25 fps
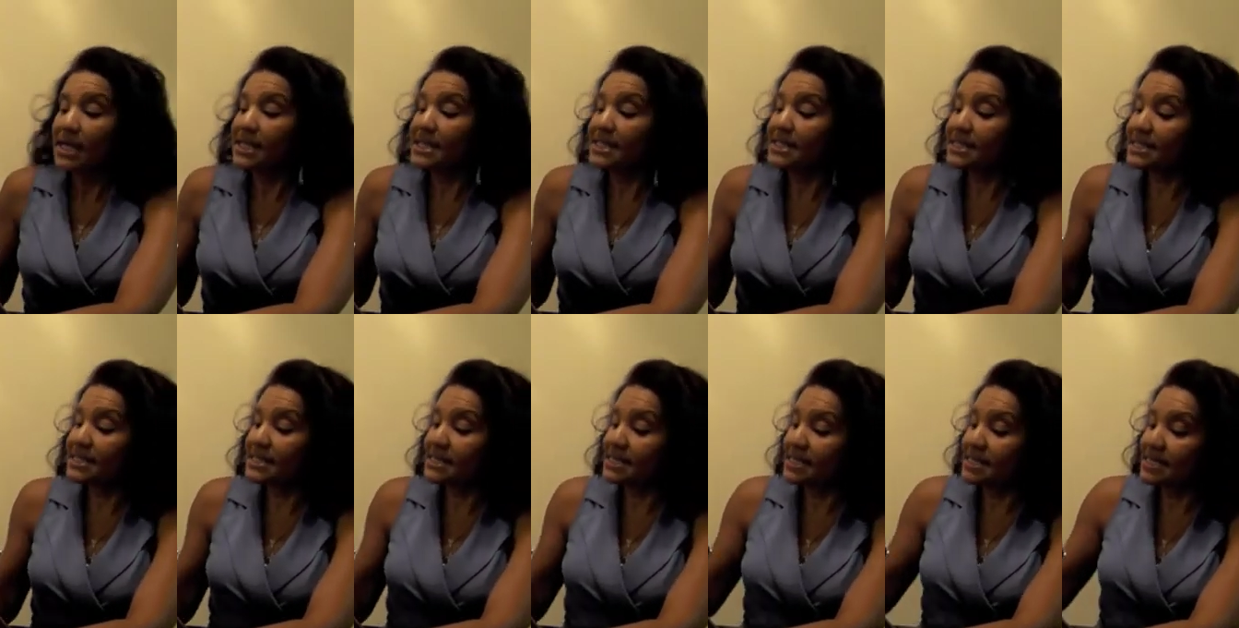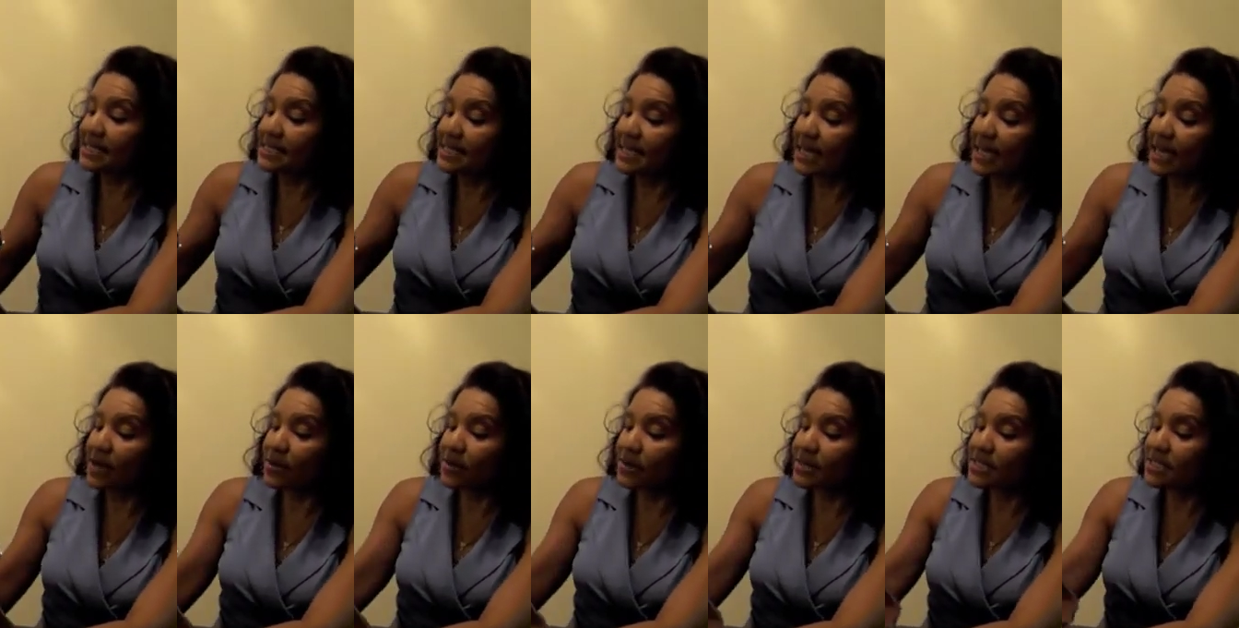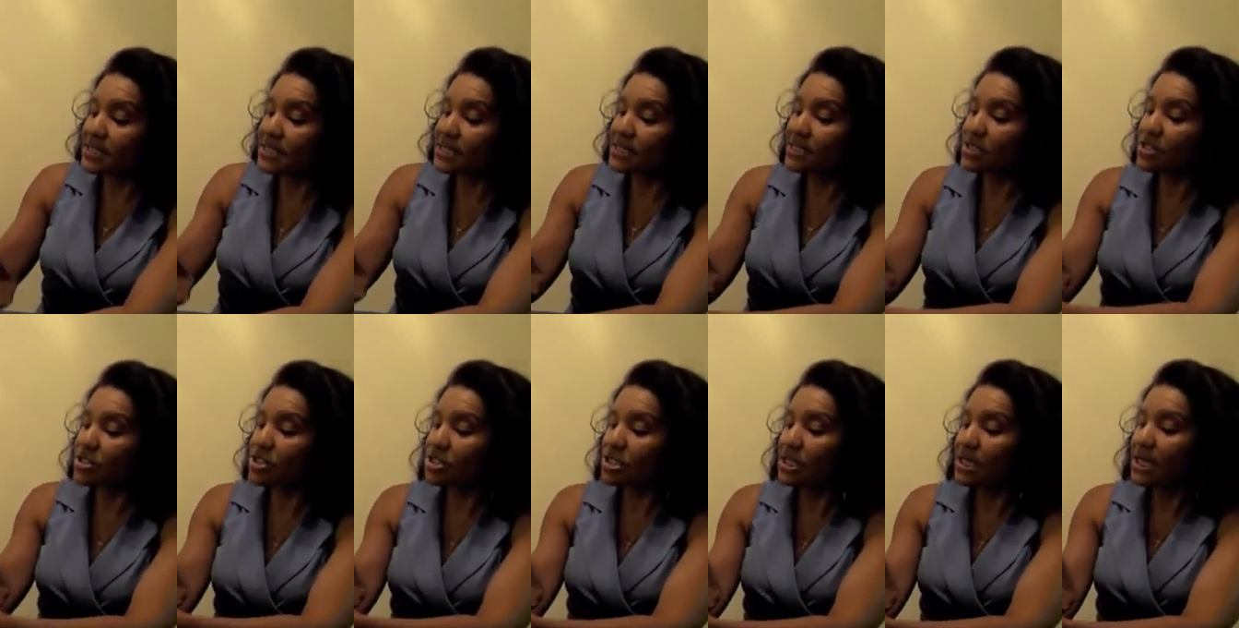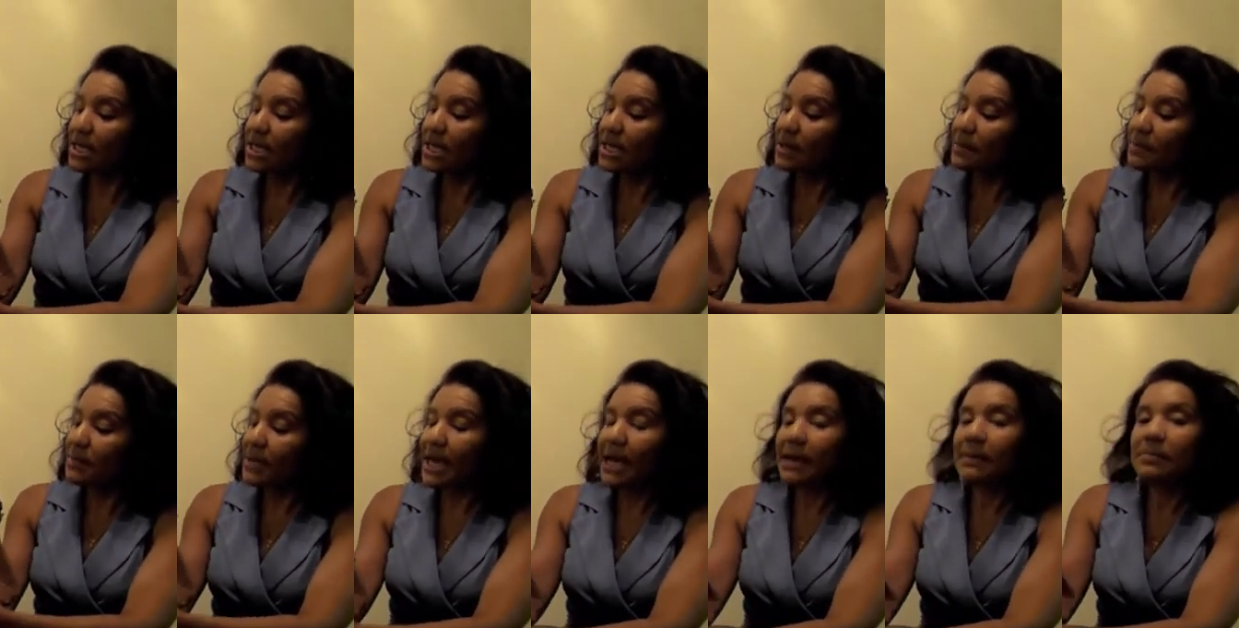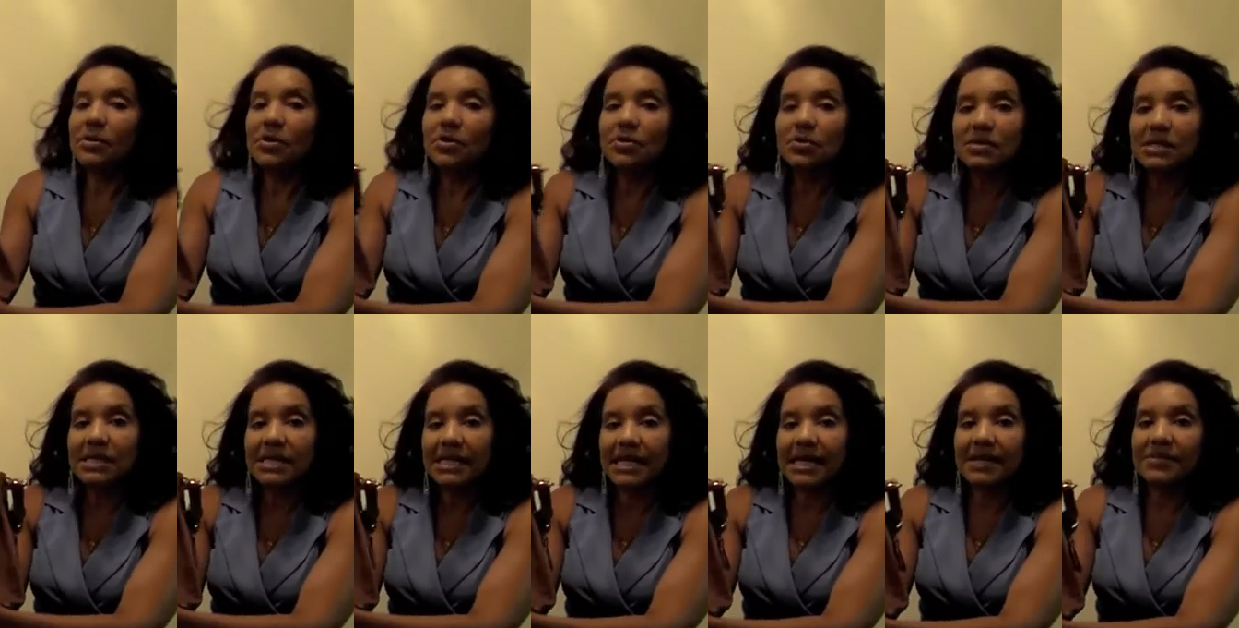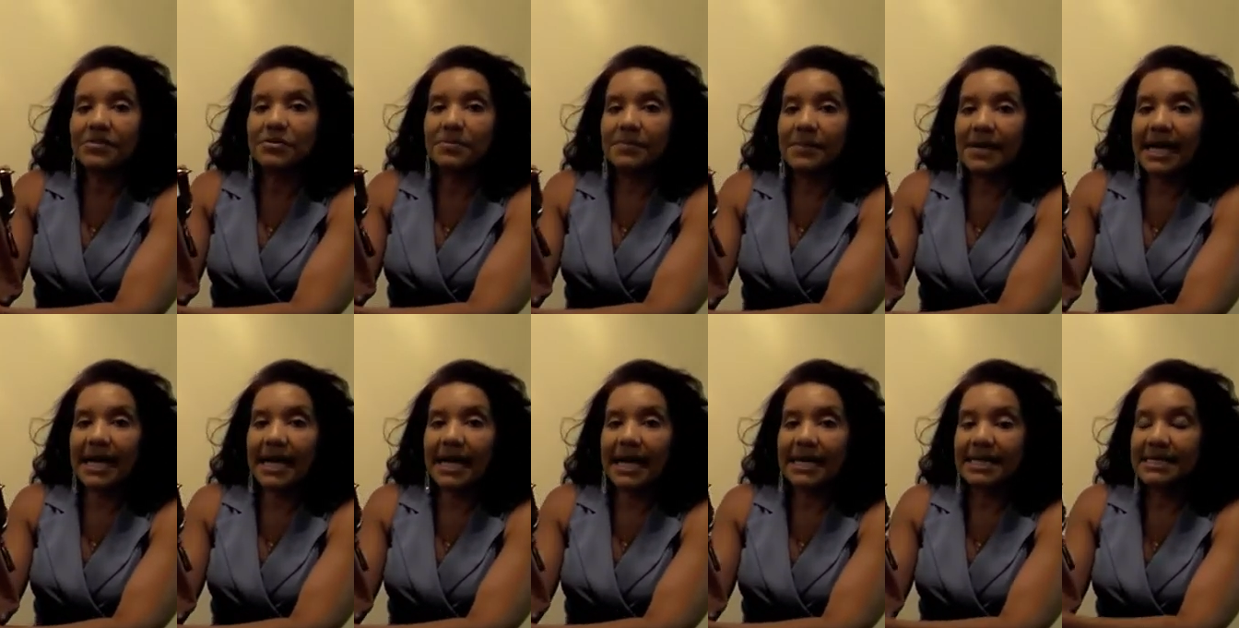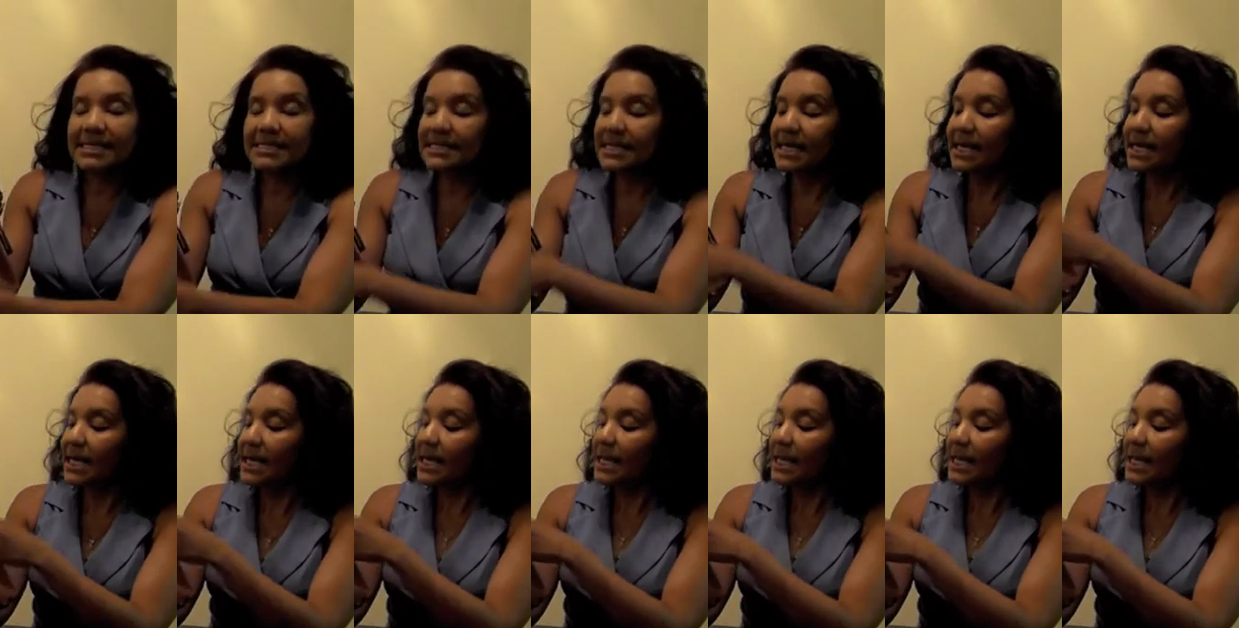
These heritage pebbled leather bags.